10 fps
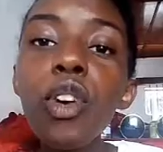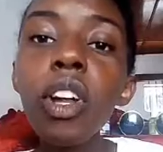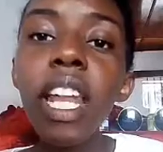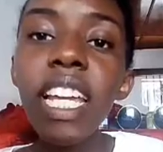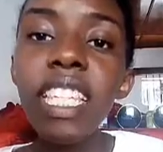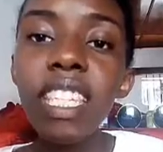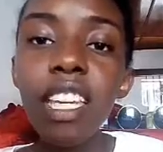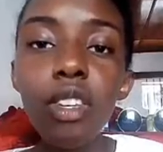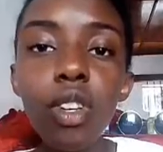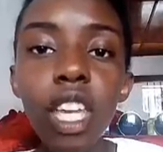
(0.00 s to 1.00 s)
you're light
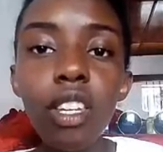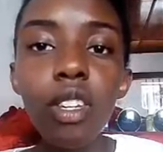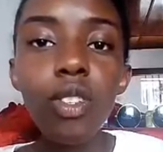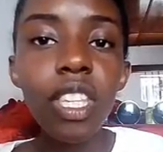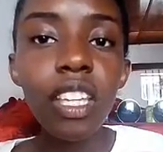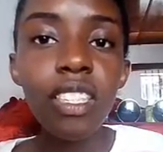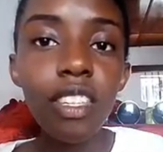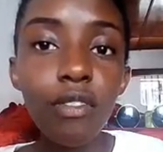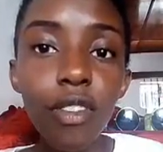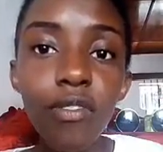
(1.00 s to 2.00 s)
skin, you can use
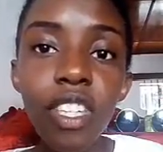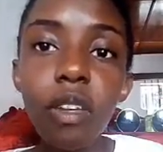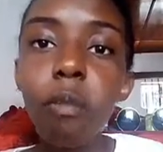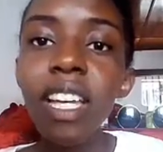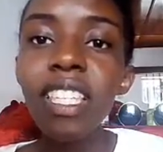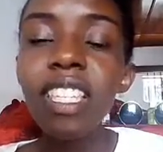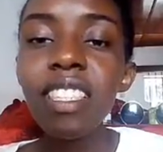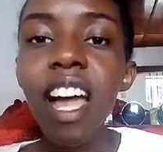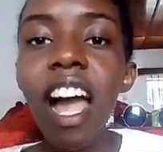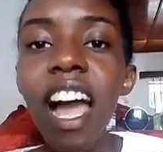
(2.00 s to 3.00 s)
NC 50. My sister
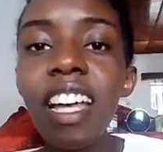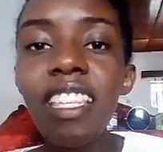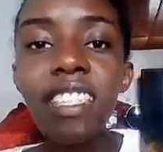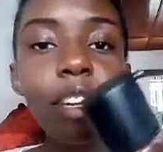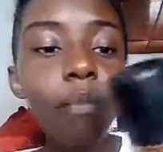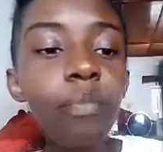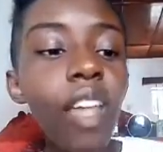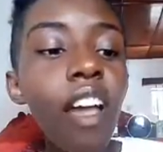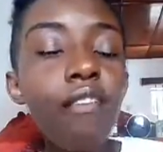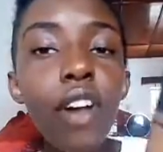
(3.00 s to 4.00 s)
has
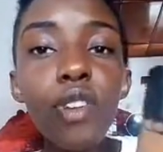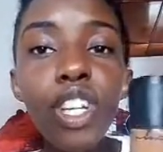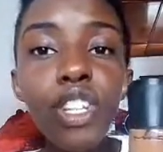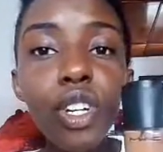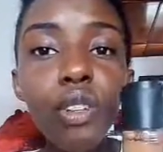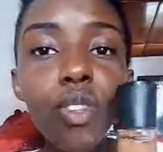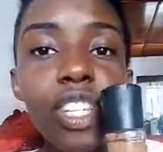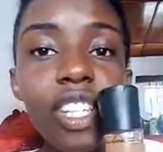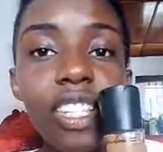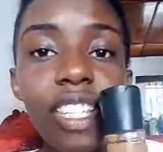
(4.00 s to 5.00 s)
foundation
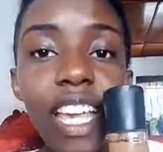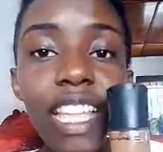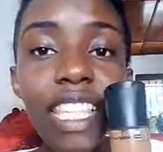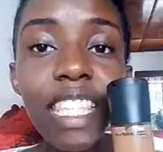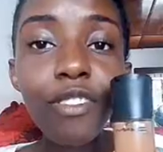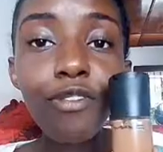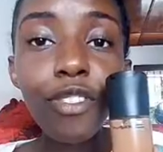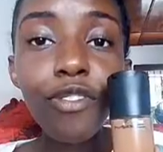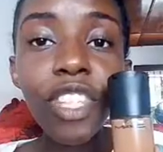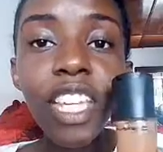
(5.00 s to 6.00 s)
which is NC
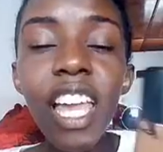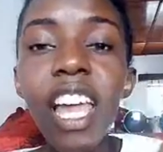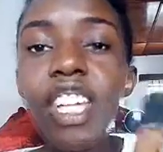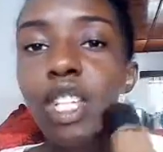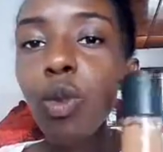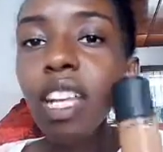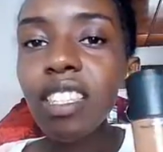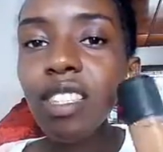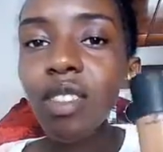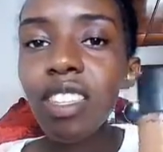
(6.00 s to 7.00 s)
50. She
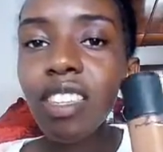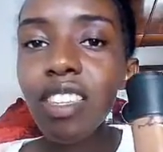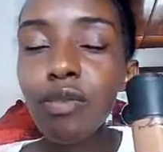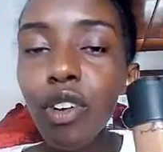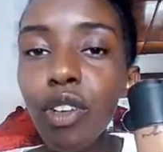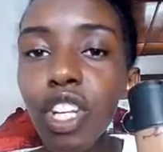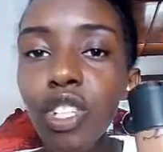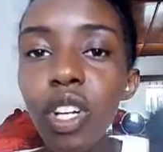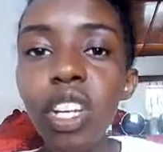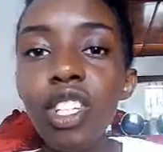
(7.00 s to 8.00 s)
once used this
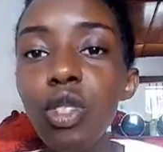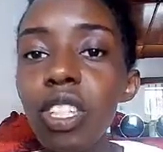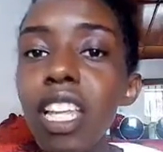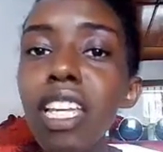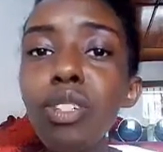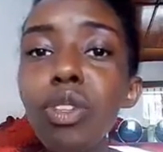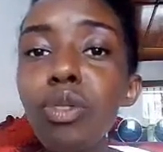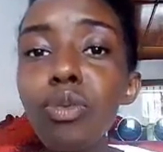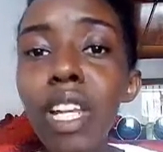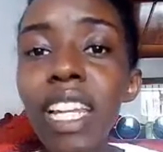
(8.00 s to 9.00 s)
foundation and she was like, it
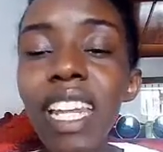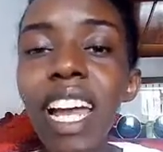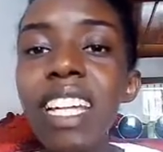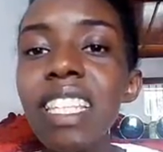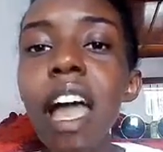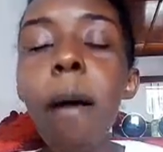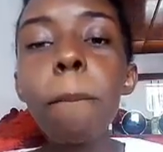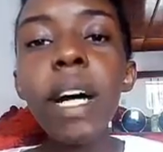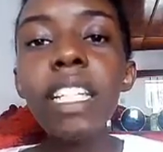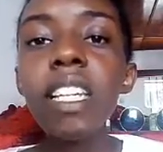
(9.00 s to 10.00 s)
was really nice,
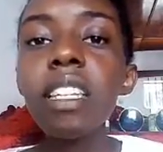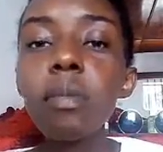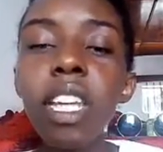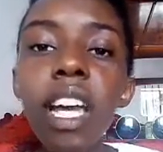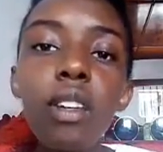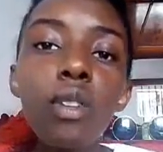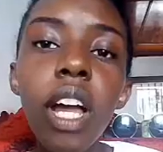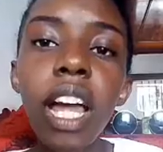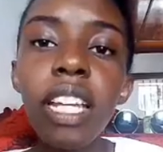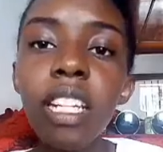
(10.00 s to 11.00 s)
but it made her
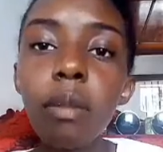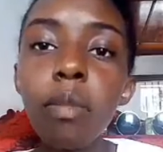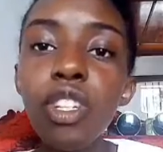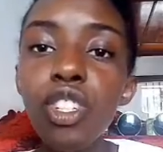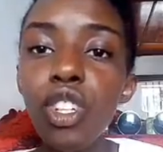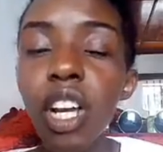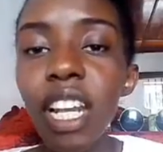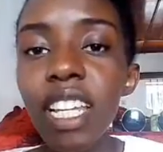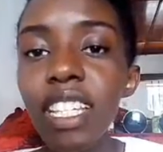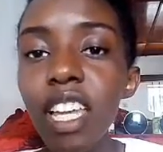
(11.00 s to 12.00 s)
look a little bit
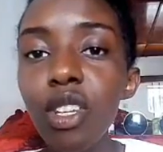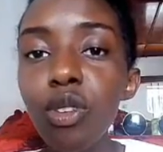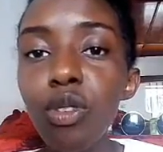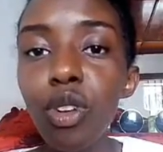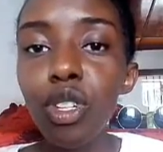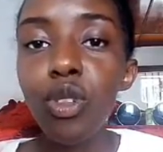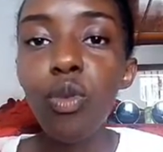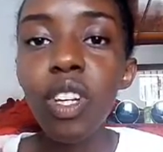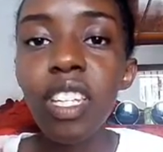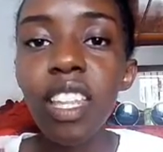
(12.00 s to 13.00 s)
chocolate, and you do not
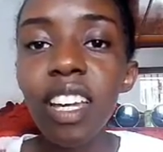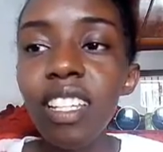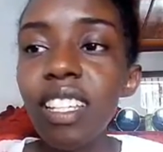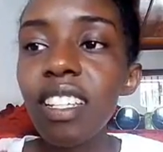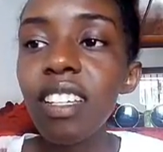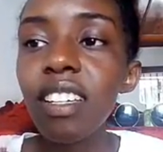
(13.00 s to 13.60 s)
want that.